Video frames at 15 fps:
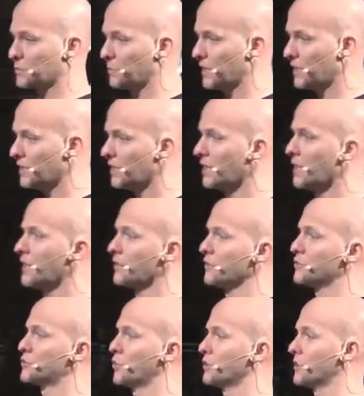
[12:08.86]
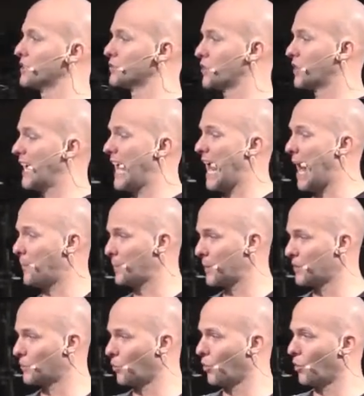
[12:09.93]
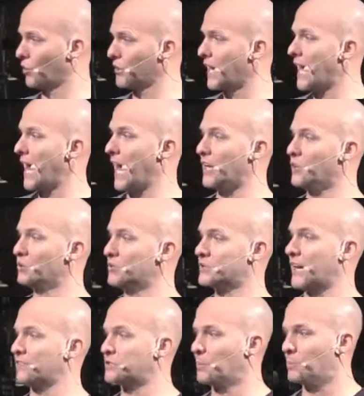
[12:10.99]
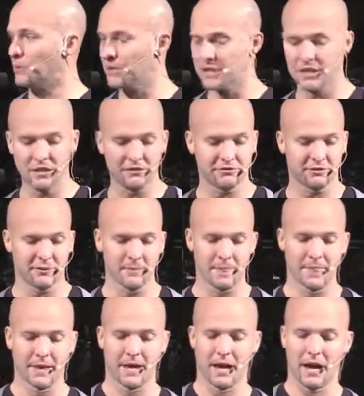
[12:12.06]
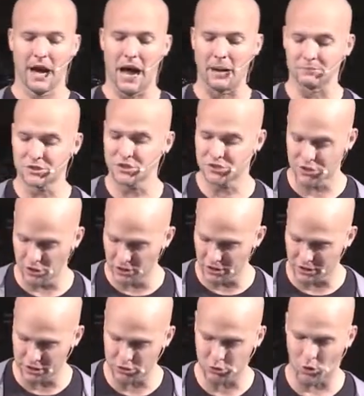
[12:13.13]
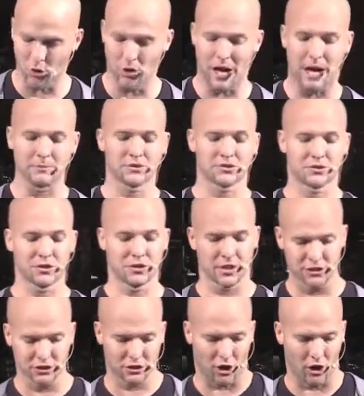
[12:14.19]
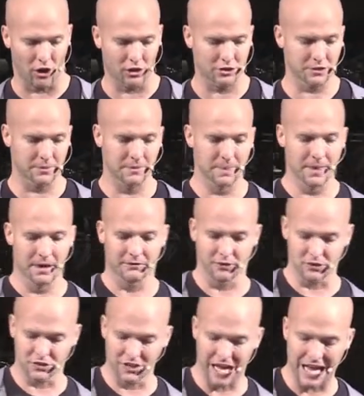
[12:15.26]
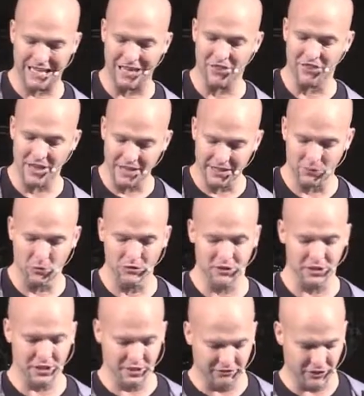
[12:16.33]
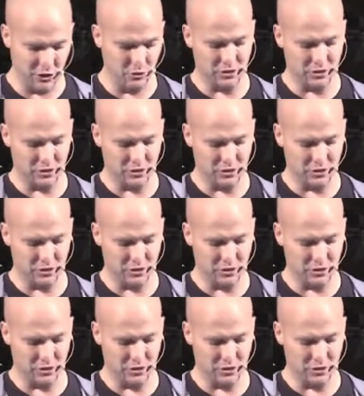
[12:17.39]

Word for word: me. There's certain things that are going to happen in the world, and you just have to believe I'm still in control. I'm still in charge. Verse nine, and then they will deliver you to